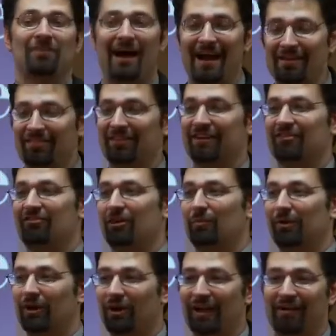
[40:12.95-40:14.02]
I think it's that
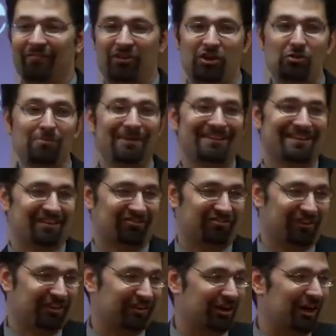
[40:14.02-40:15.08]
we all have humanness
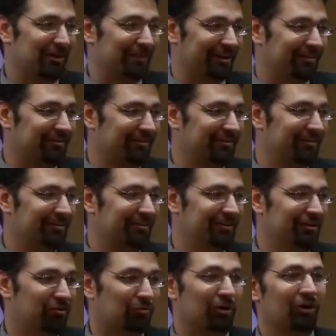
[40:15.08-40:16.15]
in common.
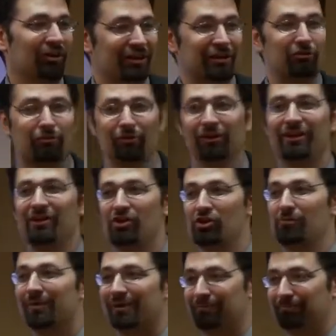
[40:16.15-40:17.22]
We're all equally
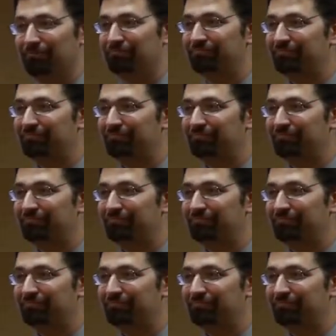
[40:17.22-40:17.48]
human.